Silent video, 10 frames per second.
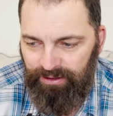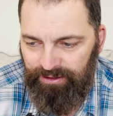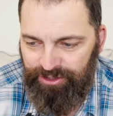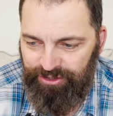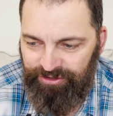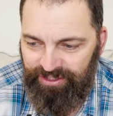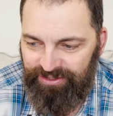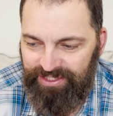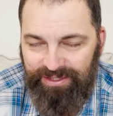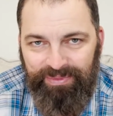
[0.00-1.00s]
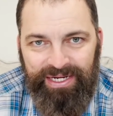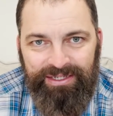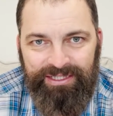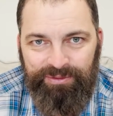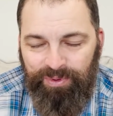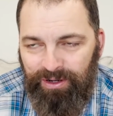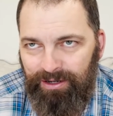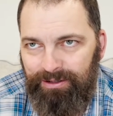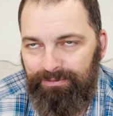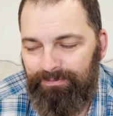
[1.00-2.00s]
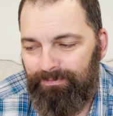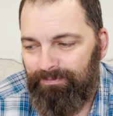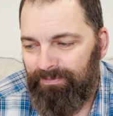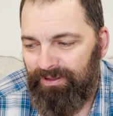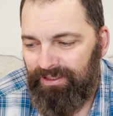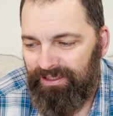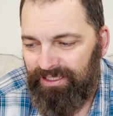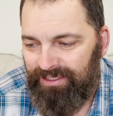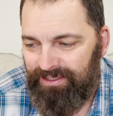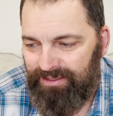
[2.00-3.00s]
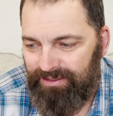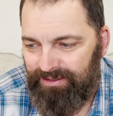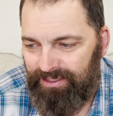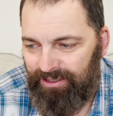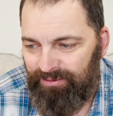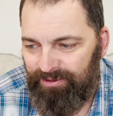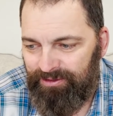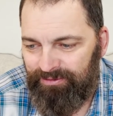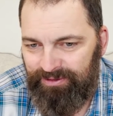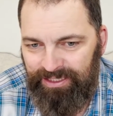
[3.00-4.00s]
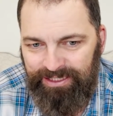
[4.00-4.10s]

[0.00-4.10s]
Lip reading: So there's the maintenance part. That's terrible.